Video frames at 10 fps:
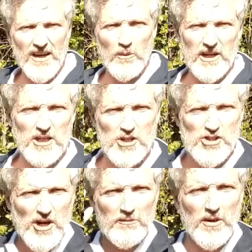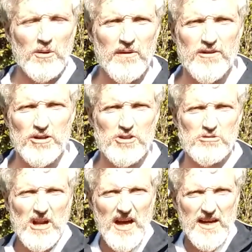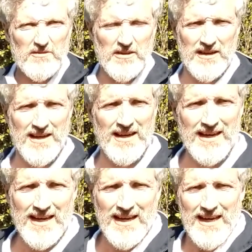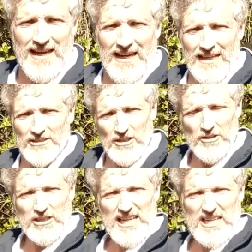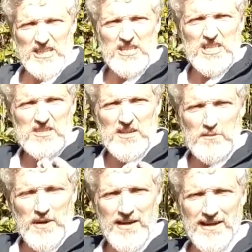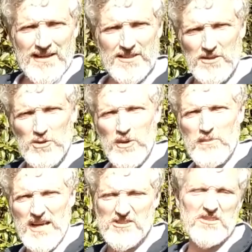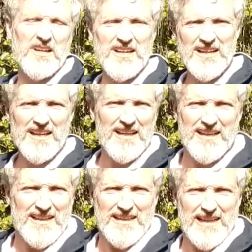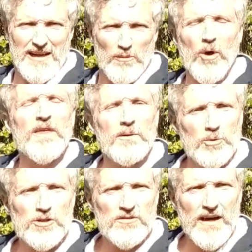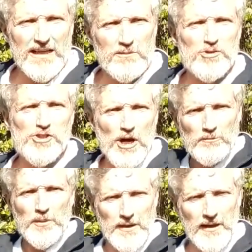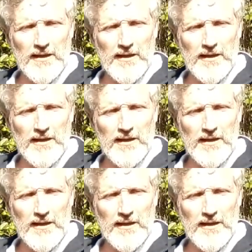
We're going to jump, we've got to drive. So you've got to get your knees up. So you imagine what that would develop, jumping.